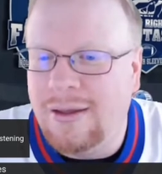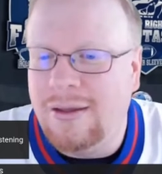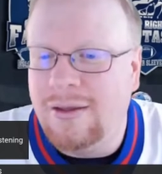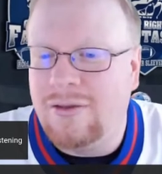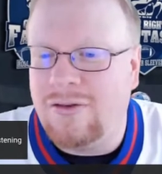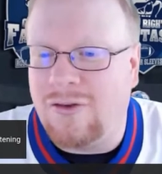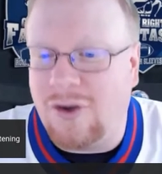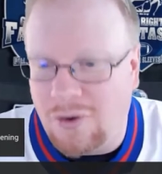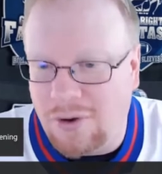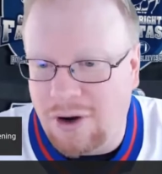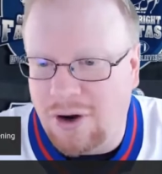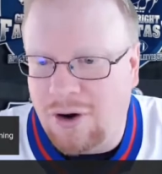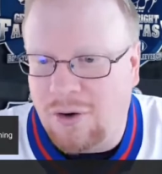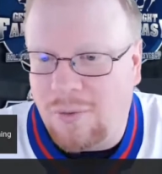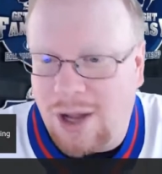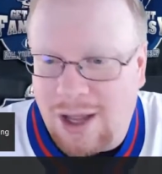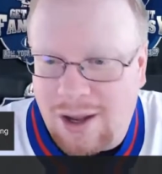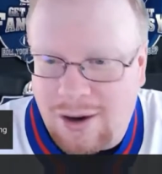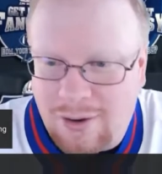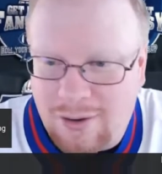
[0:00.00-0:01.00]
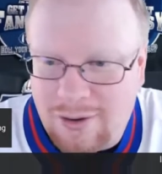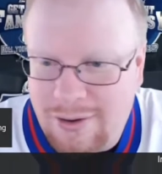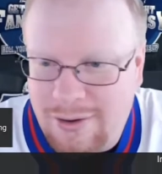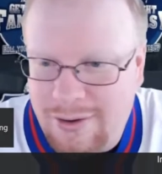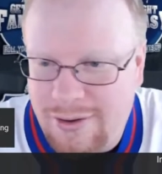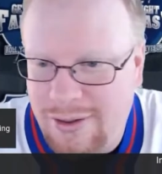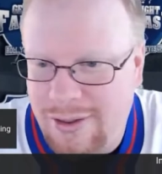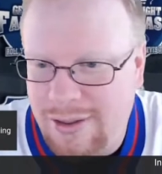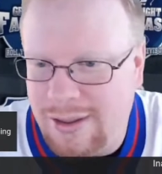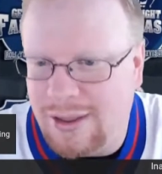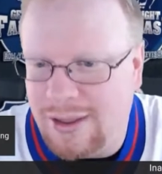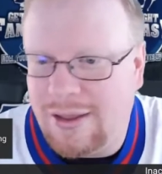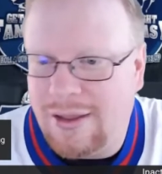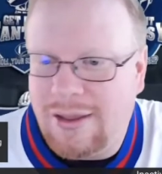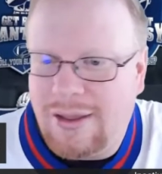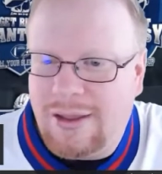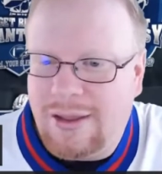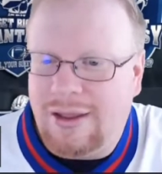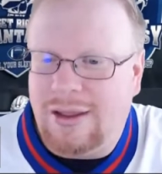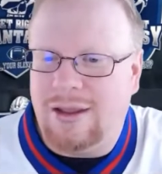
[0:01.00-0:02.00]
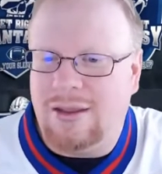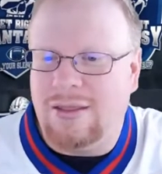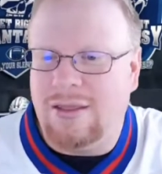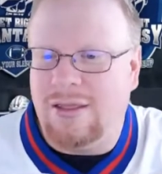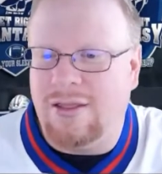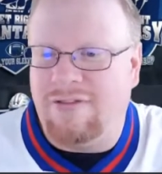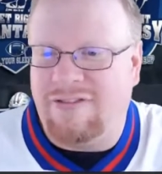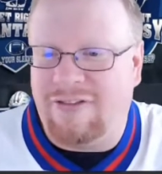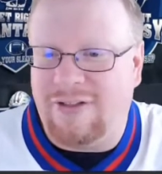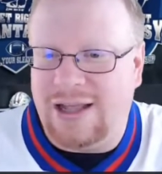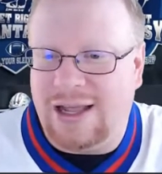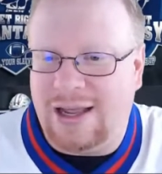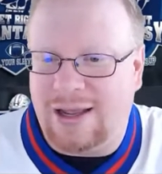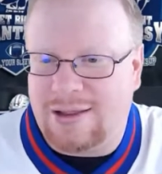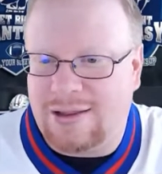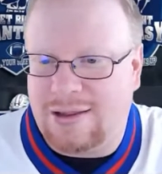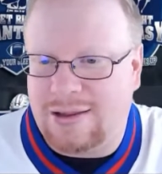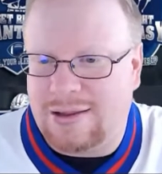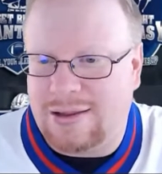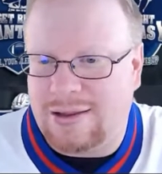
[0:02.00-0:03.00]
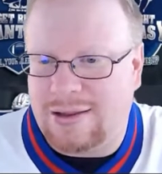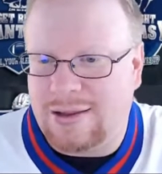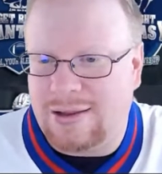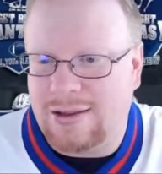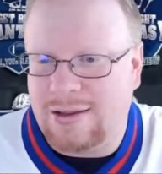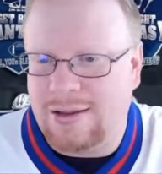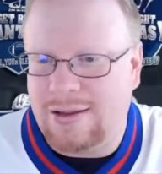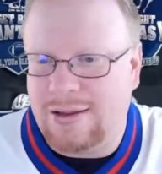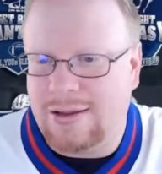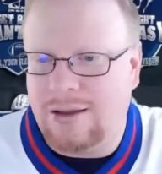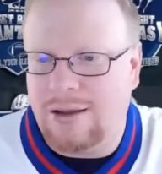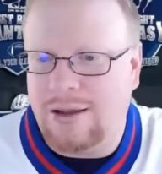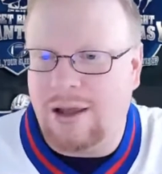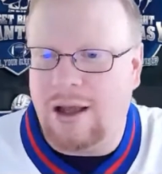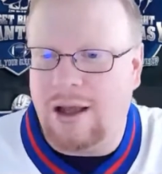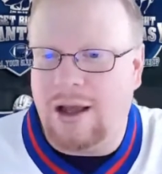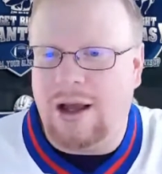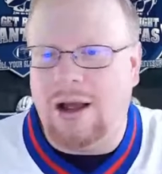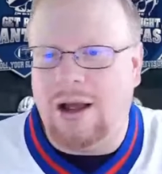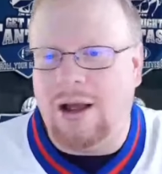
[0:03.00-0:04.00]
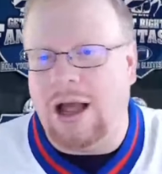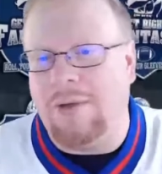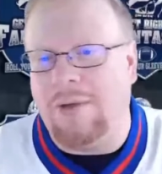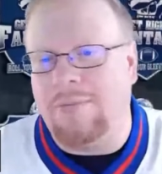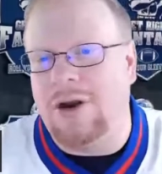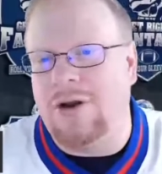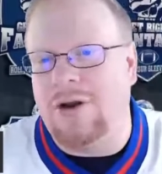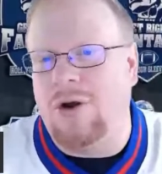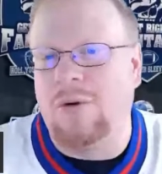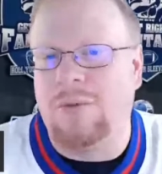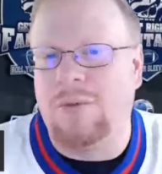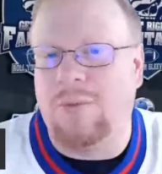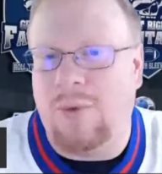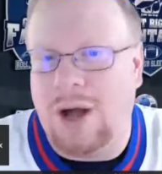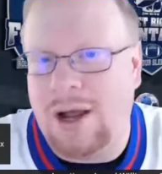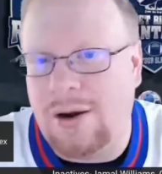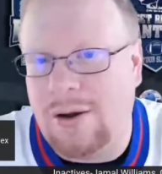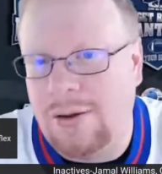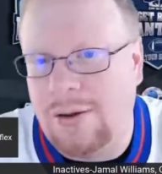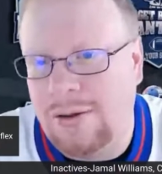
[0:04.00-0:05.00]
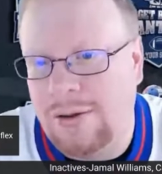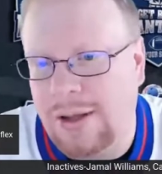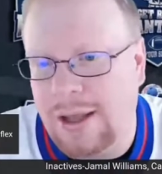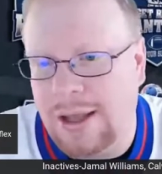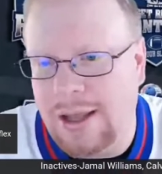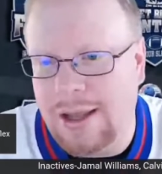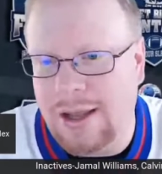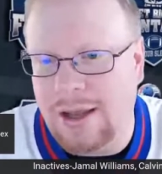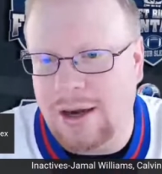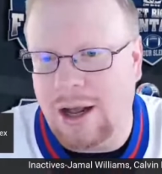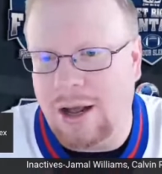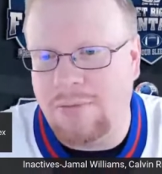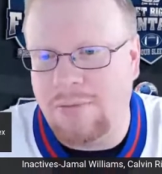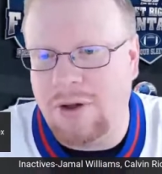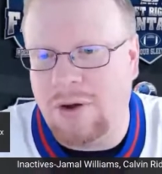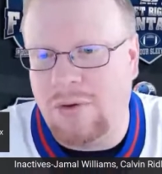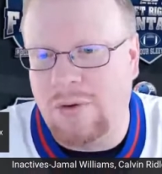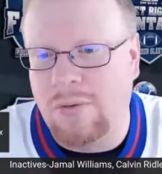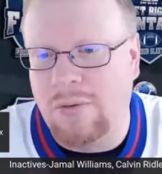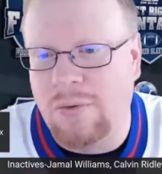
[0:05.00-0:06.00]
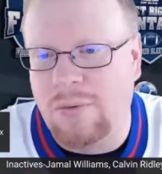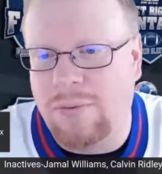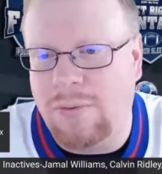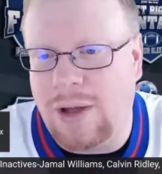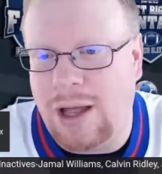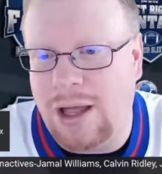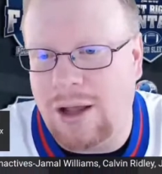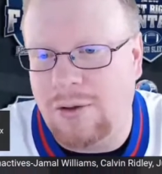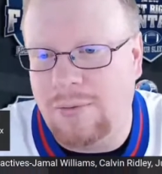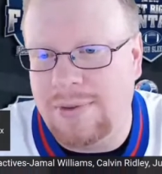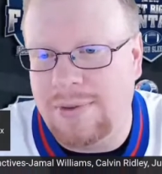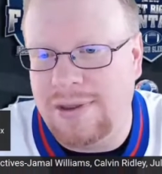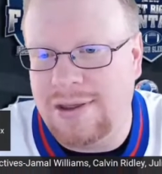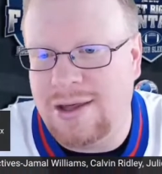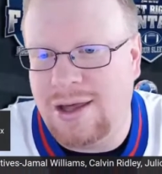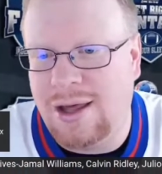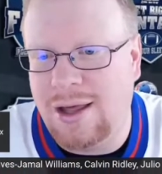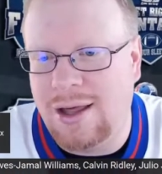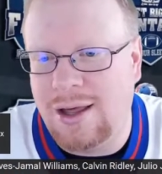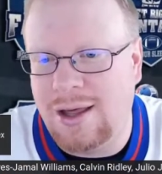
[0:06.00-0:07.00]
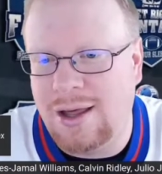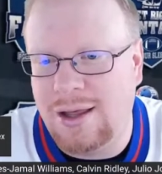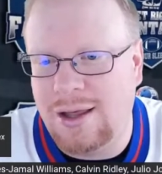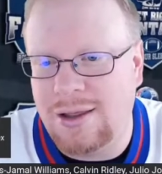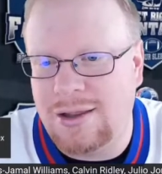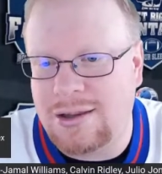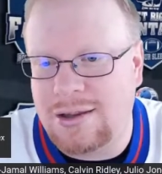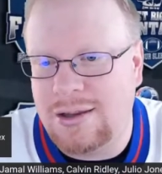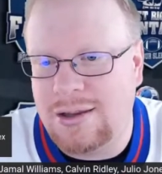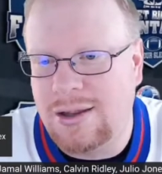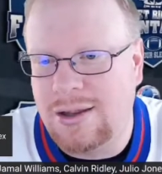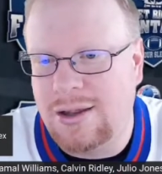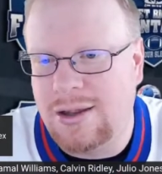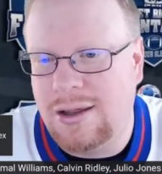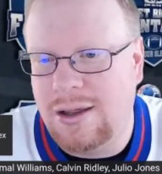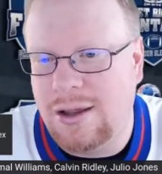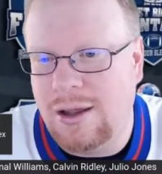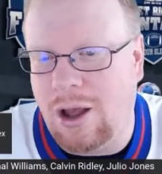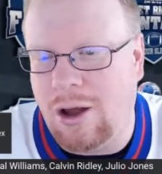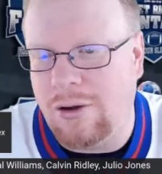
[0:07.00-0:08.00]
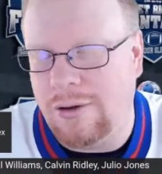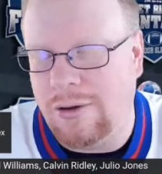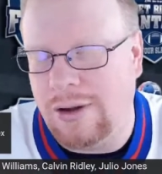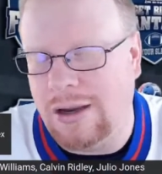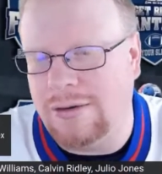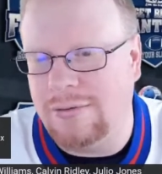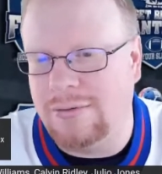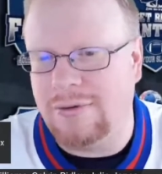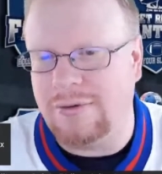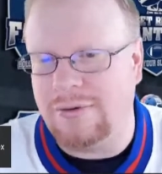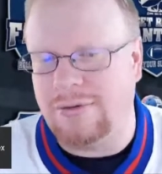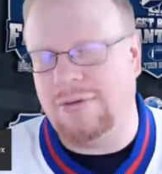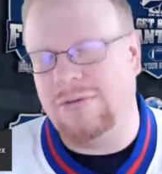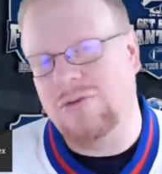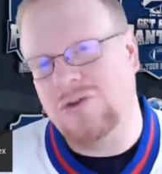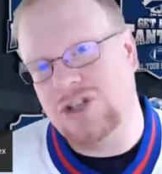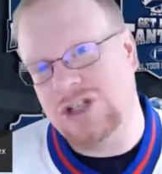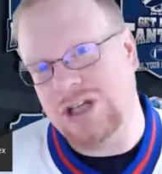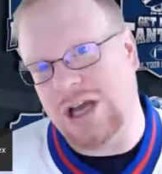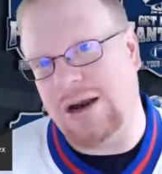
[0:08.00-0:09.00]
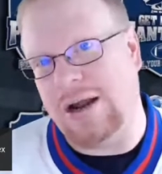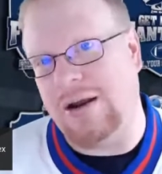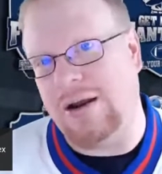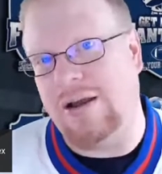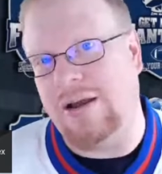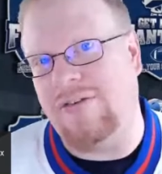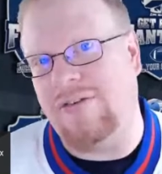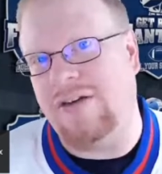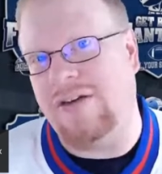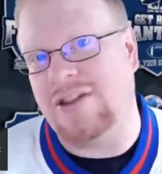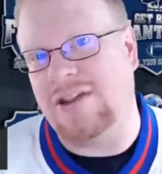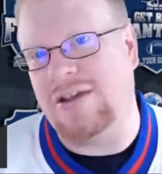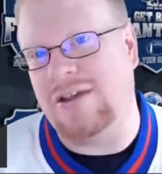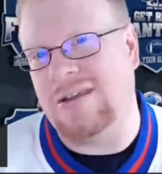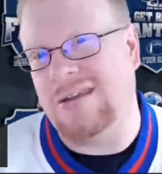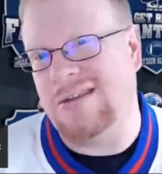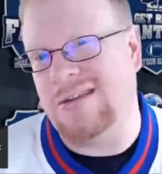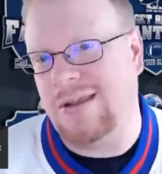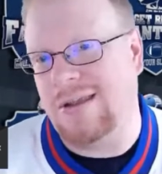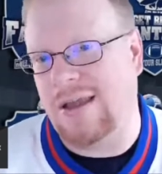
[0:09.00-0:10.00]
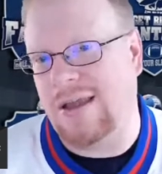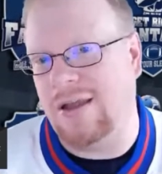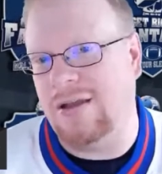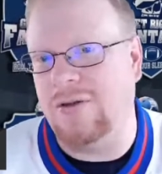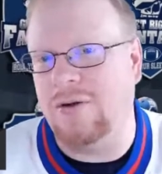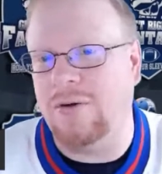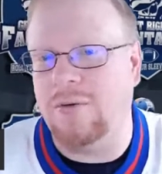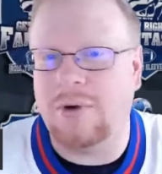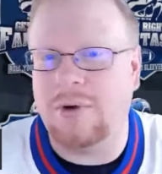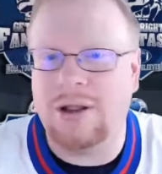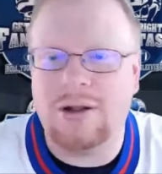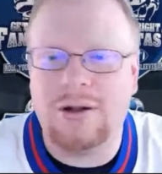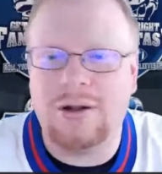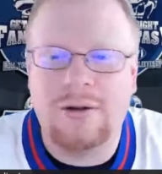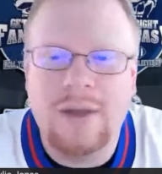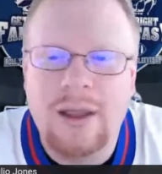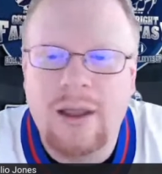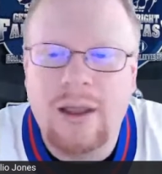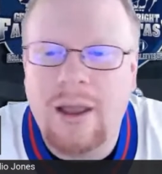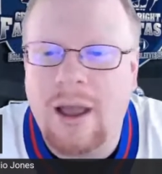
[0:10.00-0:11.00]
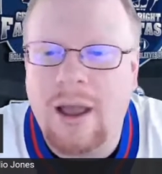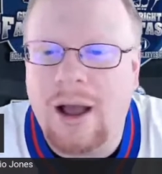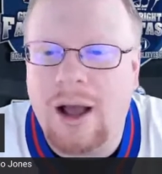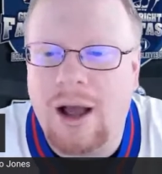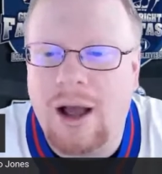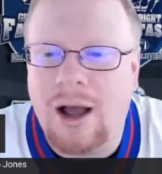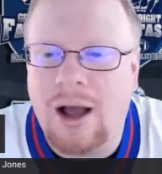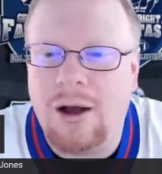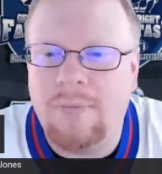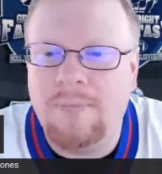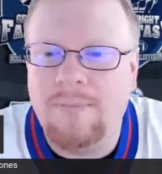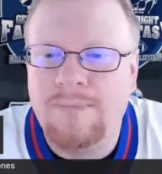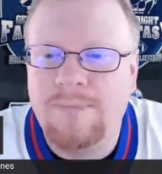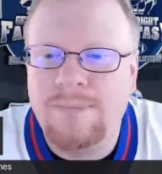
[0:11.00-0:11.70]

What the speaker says: Tony or Waddle in the flex. I'm going to go with Waddle, and I'm going with Waddle because and shout out FF season. How you doing, brother? I'm